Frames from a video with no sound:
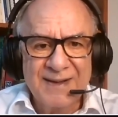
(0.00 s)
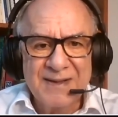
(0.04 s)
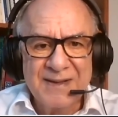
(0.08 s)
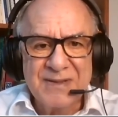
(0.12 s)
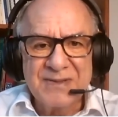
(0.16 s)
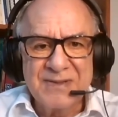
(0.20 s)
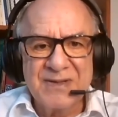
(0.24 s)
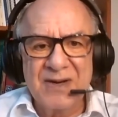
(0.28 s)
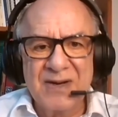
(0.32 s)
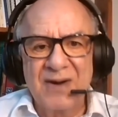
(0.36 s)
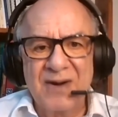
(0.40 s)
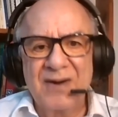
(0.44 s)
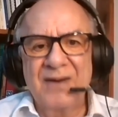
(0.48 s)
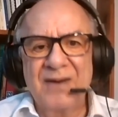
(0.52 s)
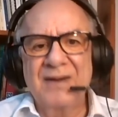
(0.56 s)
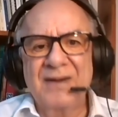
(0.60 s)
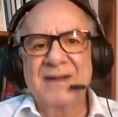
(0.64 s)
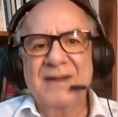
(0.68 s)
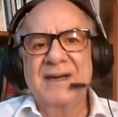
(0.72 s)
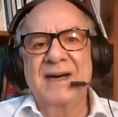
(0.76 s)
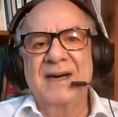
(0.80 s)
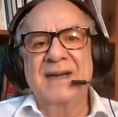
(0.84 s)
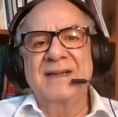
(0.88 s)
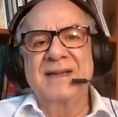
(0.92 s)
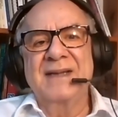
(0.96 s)
So
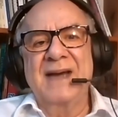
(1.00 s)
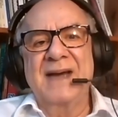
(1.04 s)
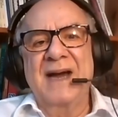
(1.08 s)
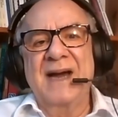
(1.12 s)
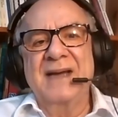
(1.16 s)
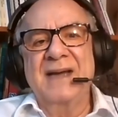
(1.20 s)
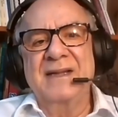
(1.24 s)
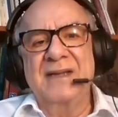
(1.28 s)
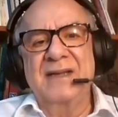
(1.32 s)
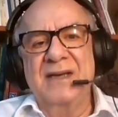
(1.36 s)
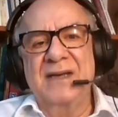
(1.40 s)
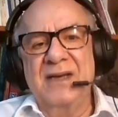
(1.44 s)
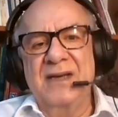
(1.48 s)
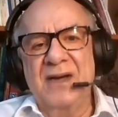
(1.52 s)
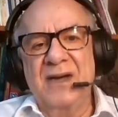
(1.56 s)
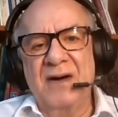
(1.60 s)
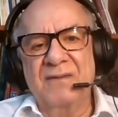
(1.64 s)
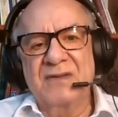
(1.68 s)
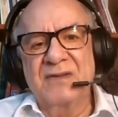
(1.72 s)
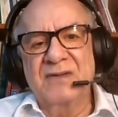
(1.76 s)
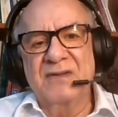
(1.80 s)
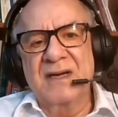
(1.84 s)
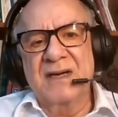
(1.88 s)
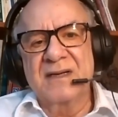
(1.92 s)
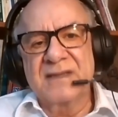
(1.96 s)
uh, the idea
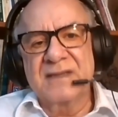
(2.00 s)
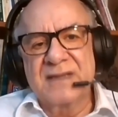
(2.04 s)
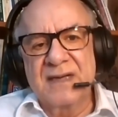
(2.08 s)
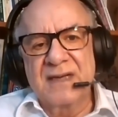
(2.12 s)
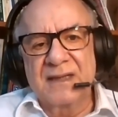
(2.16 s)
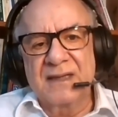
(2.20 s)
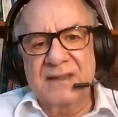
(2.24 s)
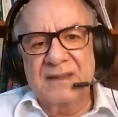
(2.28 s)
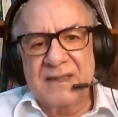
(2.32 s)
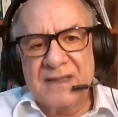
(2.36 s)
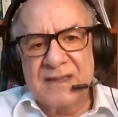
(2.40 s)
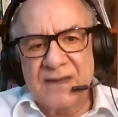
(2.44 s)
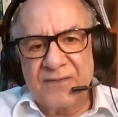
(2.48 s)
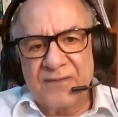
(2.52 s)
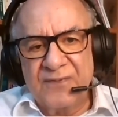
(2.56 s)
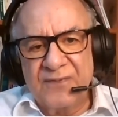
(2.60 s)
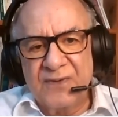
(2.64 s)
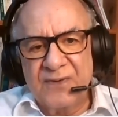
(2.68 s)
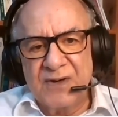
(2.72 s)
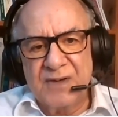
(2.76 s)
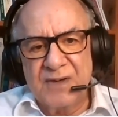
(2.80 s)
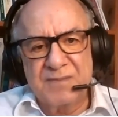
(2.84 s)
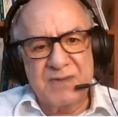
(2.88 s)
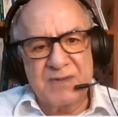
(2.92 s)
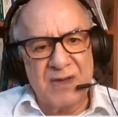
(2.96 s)
of the consultancy
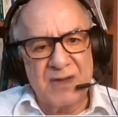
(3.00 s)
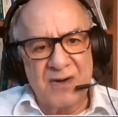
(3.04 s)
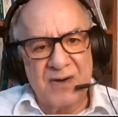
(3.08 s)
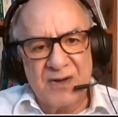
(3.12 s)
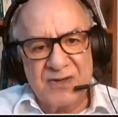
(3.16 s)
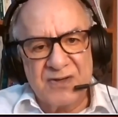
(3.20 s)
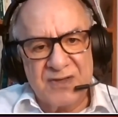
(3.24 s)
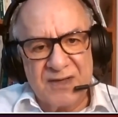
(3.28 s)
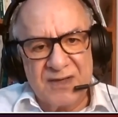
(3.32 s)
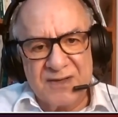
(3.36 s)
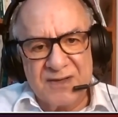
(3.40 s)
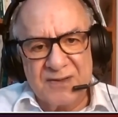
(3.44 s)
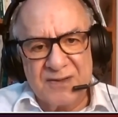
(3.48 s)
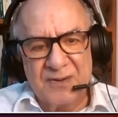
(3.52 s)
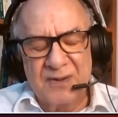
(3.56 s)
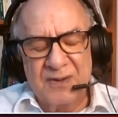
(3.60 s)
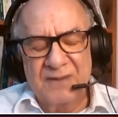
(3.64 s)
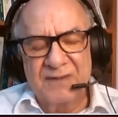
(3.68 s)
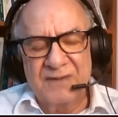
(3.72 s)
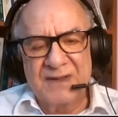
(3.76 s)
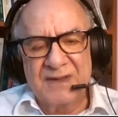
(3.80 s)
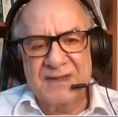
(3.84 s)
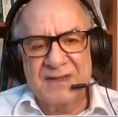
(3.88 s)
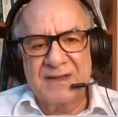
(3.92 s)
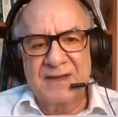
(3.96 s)
firms and not just
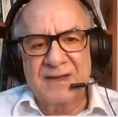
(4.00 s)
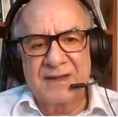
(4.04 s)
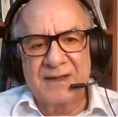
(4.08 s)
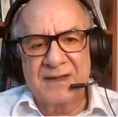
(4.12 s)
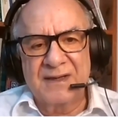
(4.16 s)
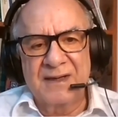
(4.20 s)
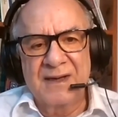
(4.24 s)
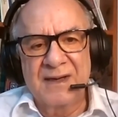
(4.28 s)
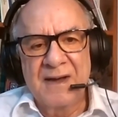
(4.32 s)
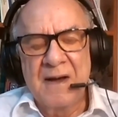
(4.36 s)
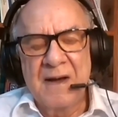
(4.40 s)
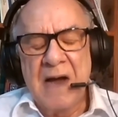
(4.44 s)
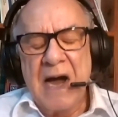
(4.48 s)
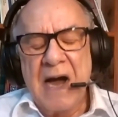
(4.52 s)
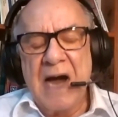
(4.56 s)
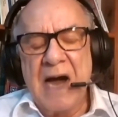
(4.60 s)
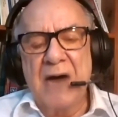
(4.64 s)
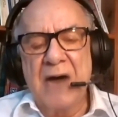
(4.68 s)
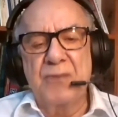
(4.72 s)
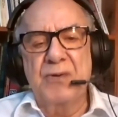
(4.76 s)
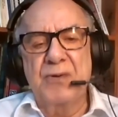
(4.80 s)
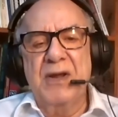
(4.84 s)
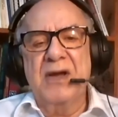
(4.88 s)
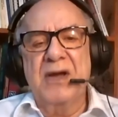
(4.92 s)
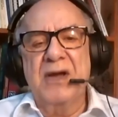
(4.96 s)
university
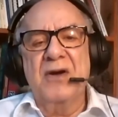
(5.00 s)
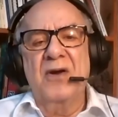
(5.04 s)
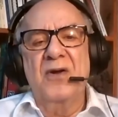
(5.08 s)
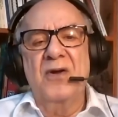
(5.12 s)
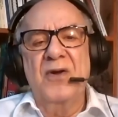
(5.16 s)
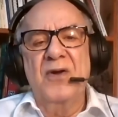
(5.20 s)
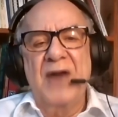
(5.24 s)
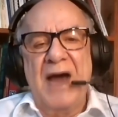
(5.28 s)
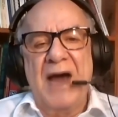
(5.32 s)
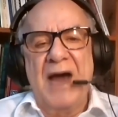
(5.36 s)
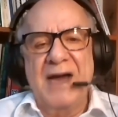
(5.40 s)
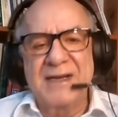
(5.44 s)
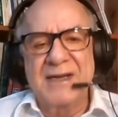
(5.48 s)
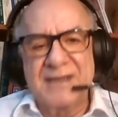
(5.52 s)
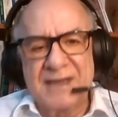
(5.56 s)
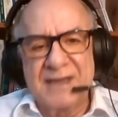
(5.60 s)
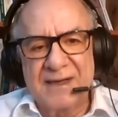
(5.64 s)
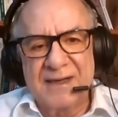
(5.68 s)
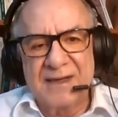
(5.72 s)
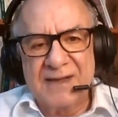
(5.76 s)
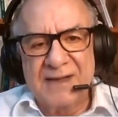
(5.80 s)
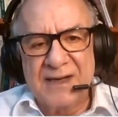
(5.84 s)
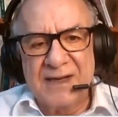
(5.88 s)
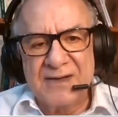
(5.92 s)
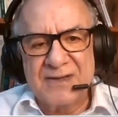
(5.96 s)
are
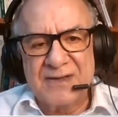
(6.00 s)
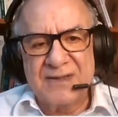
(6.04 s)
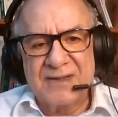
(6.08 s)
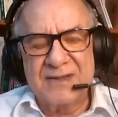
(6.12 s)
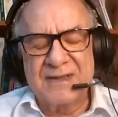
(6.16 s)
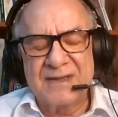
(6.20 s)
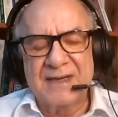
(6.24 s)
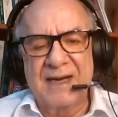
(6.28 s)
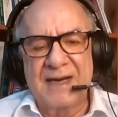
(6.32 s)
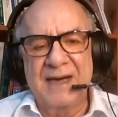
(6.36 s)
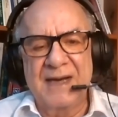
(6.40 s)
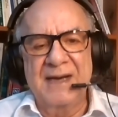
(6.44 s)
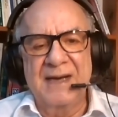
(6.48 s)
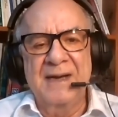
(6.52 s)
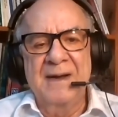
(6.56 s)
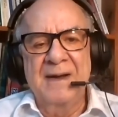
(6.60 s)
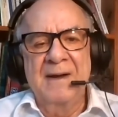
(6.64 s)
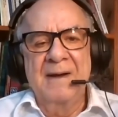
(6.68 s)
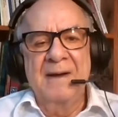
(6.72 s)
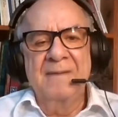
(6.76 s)
recolonizing, that is to say,